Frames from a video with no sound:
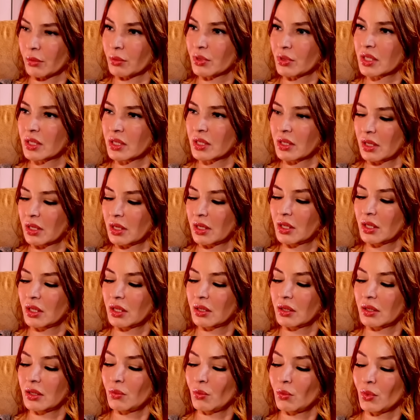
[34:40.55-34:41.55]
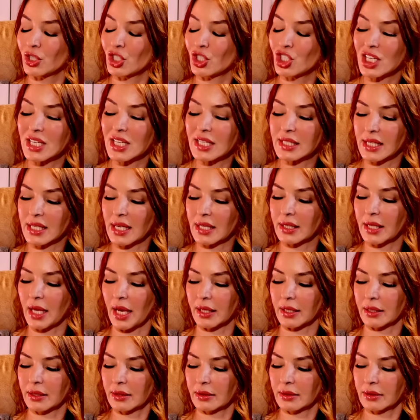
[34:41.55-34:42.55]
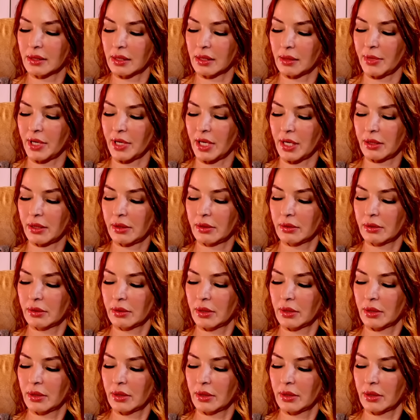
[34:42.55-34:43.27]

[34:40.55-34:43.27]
was when she said that to me.